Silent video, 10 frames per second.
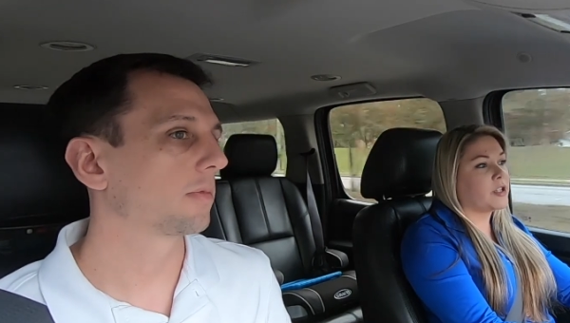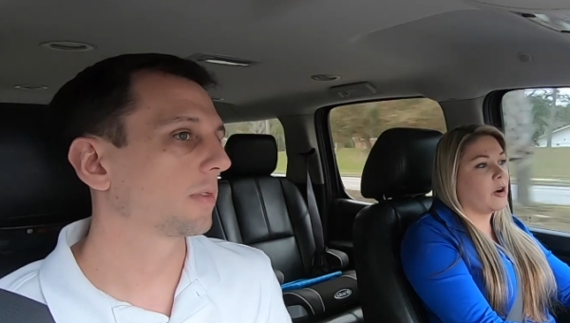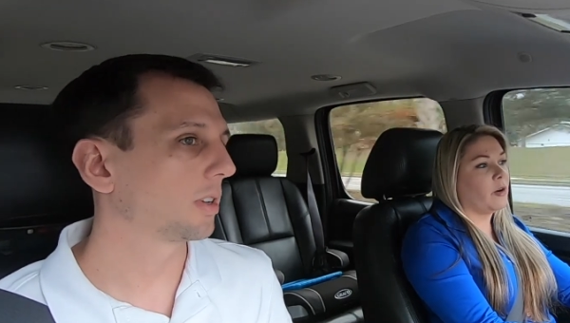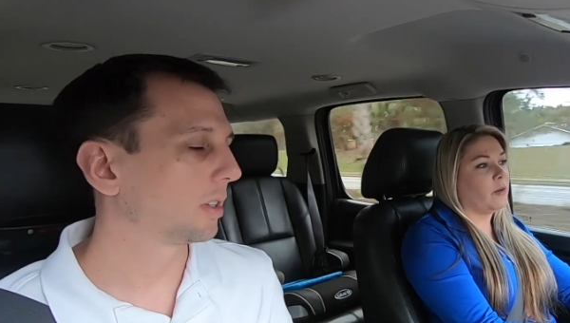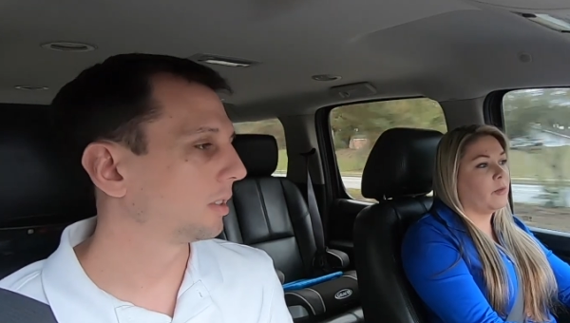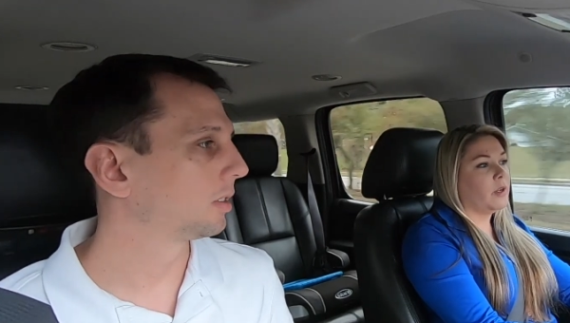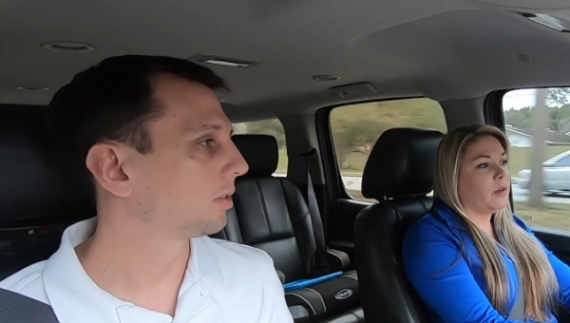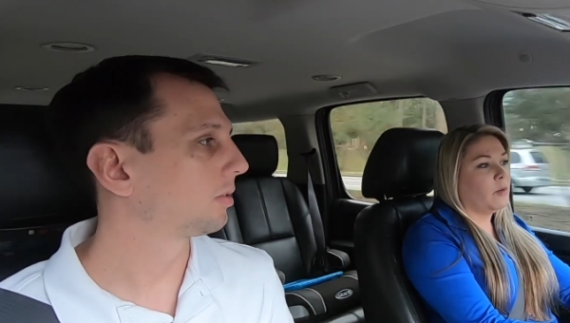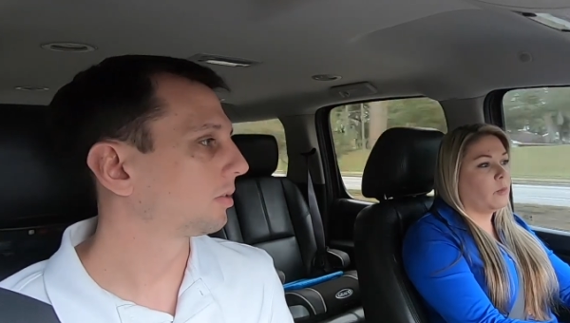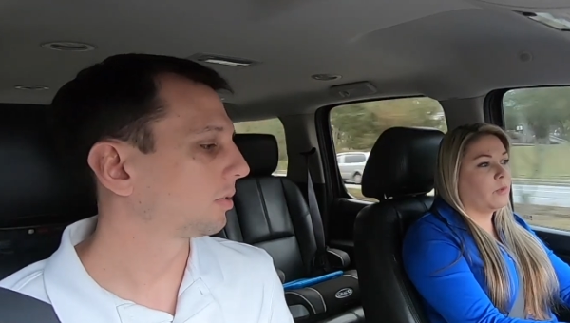Speaker 1: So,
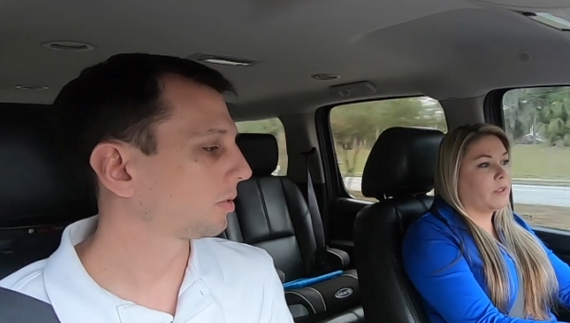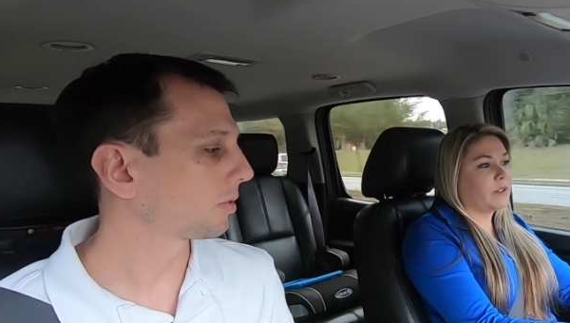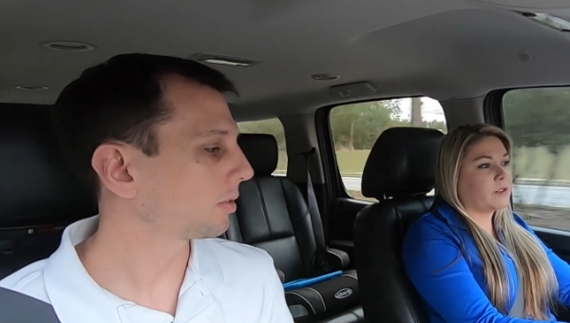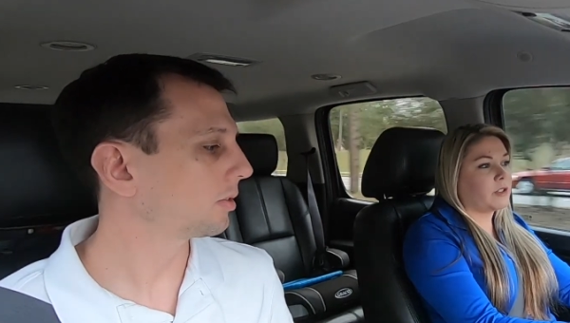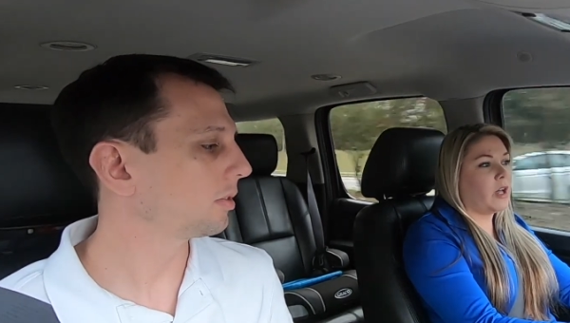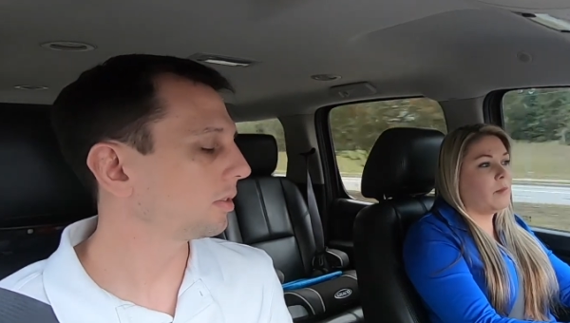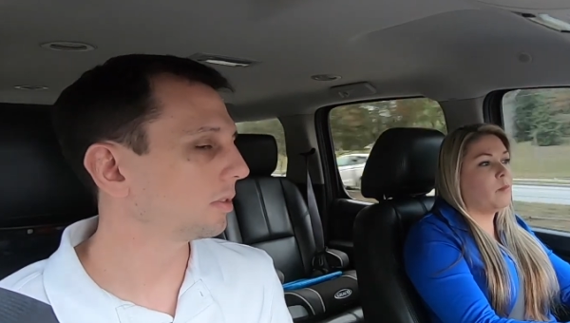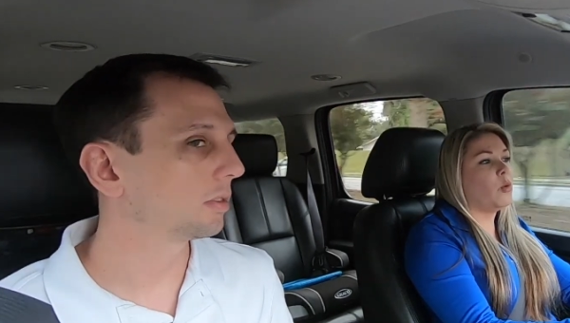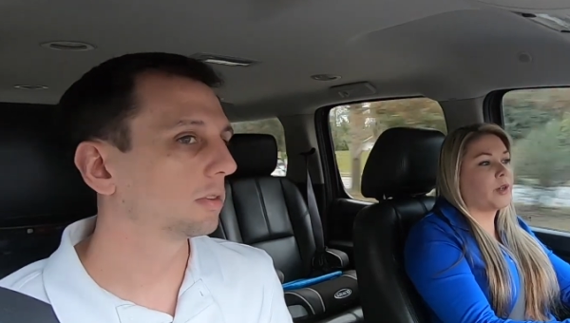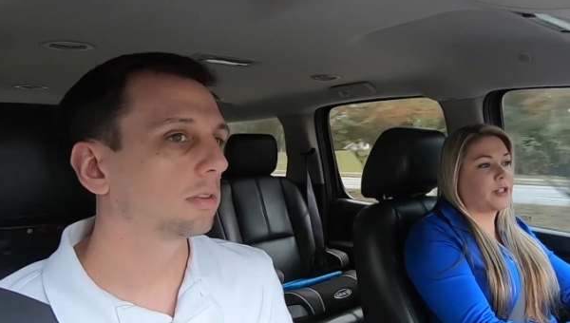there's a
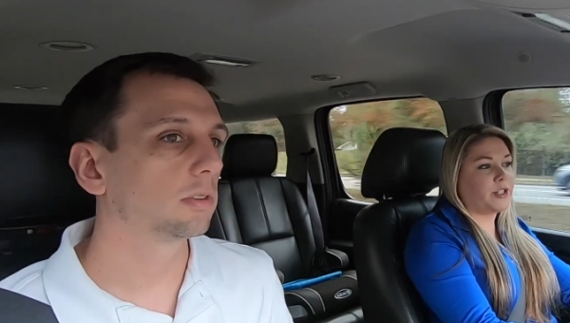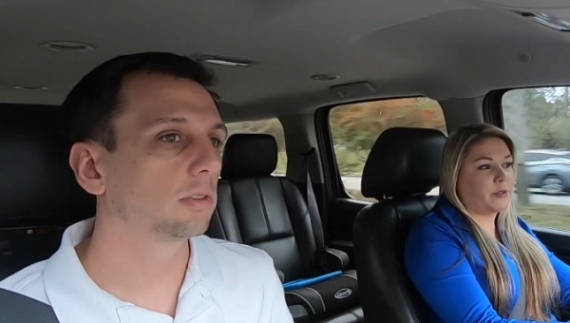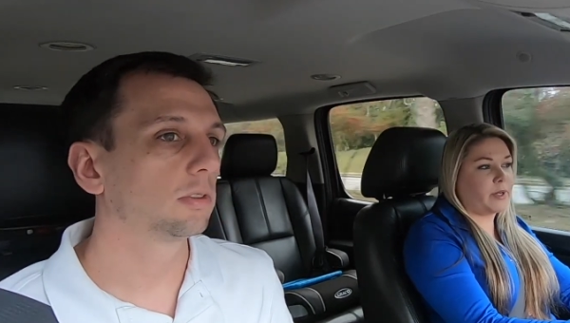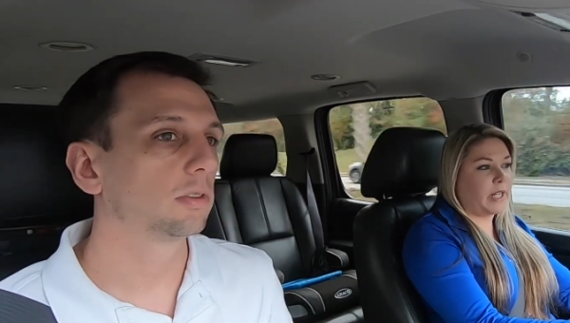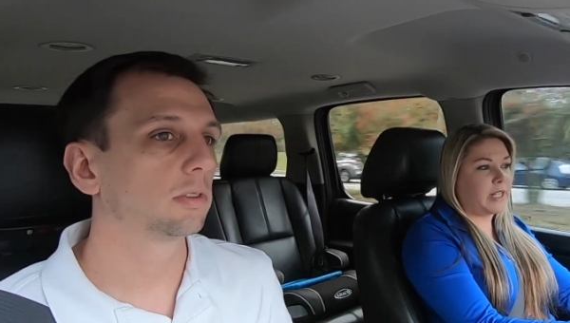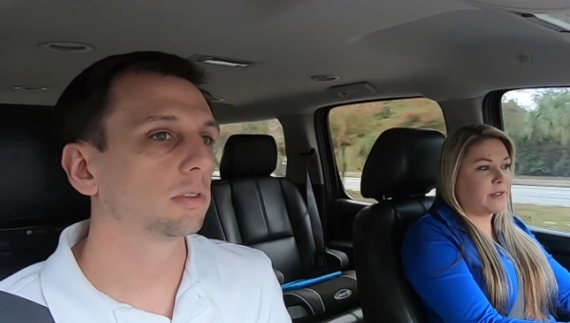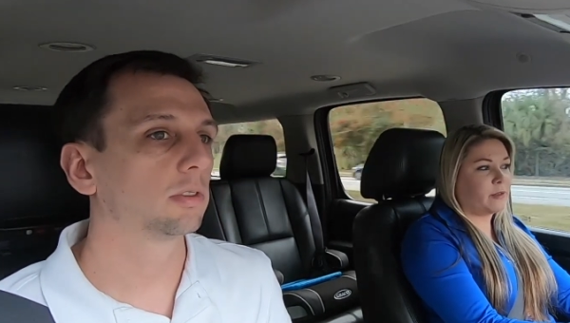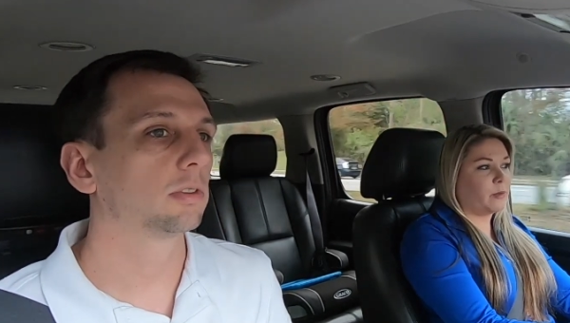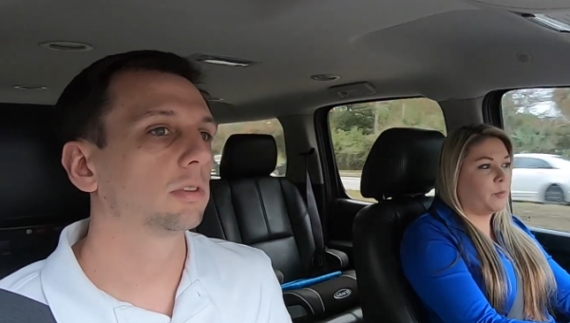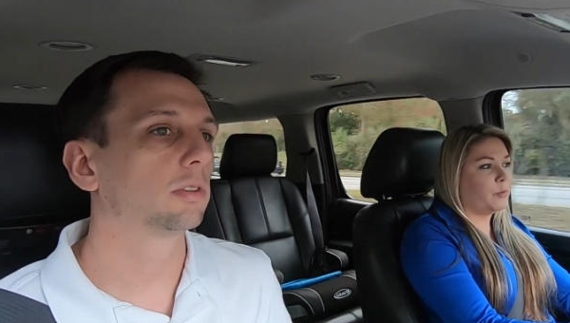lot more to do in
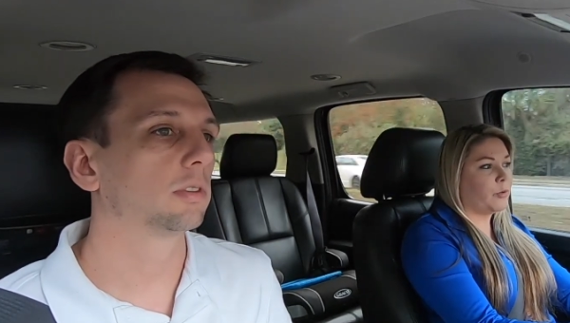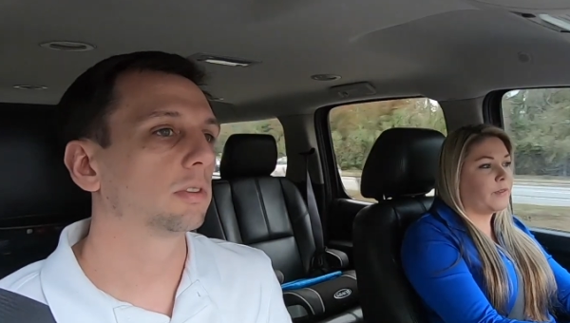Gainesville.